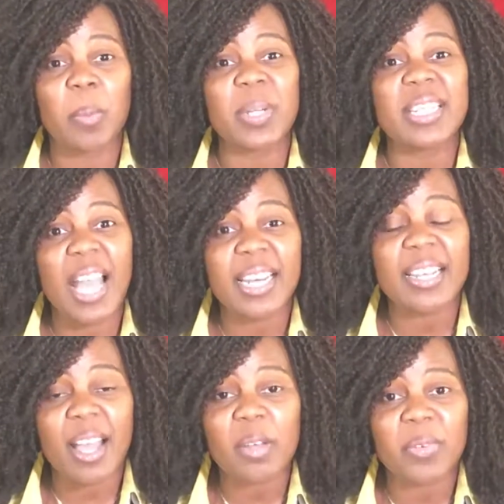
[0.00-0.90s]
but not
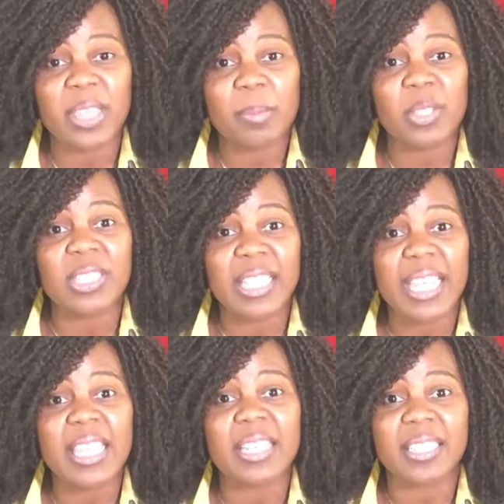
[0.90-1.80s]
enough for them to
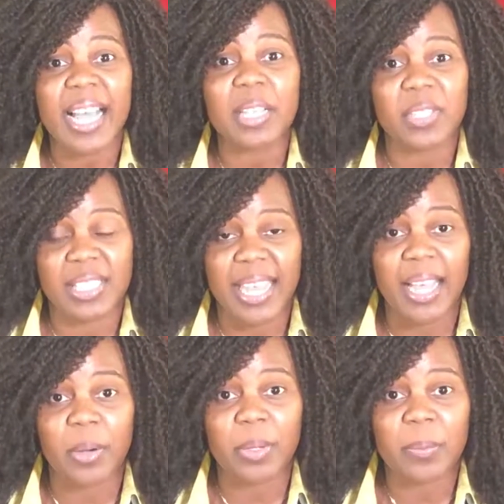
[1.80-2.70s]
lay their lives
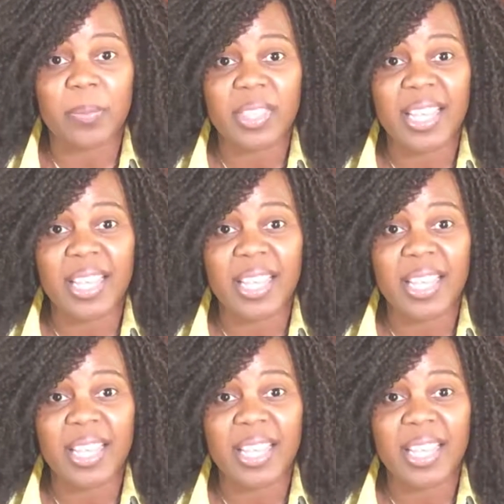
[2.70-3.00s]
down.